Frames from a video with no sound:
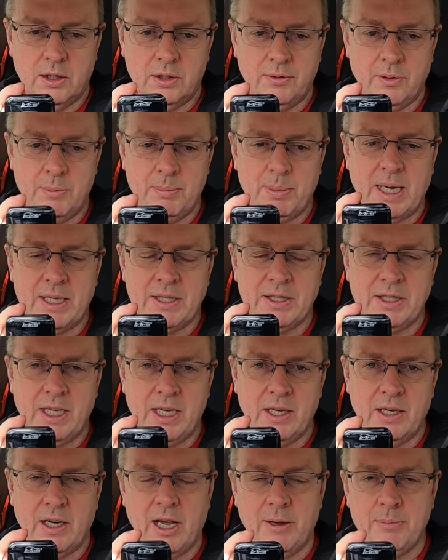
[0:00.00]
So for the past
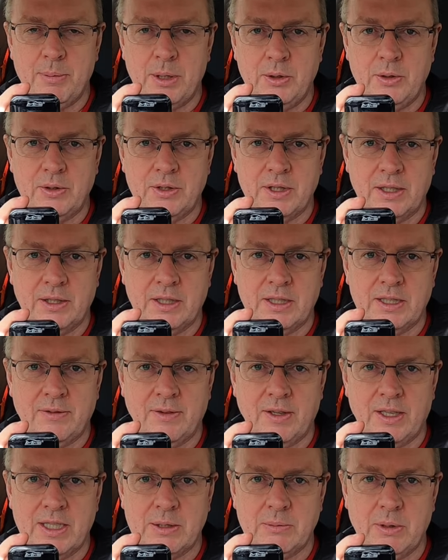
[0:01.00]
year, I've been using this
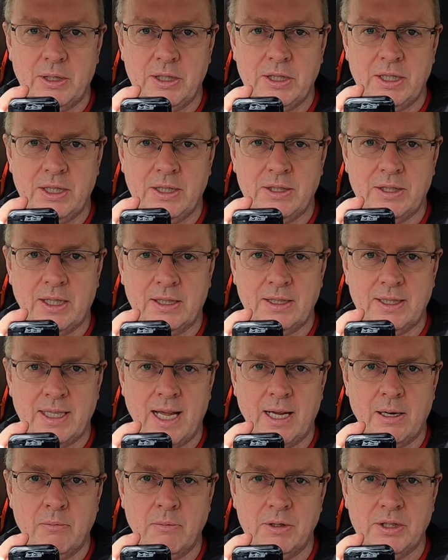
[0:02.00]
device, which is a
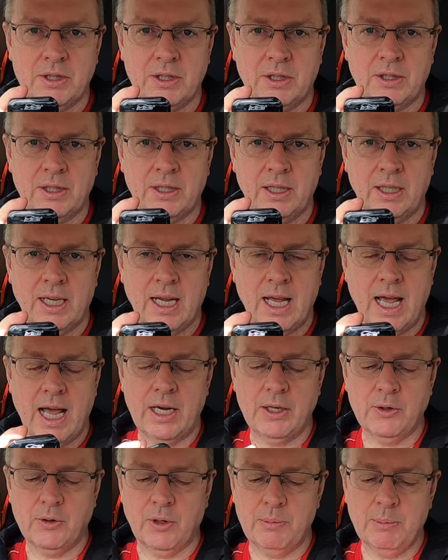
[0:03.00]
TECH WIZARD
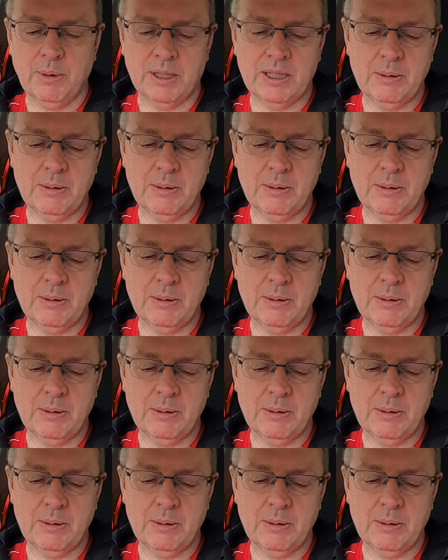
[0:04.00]
Android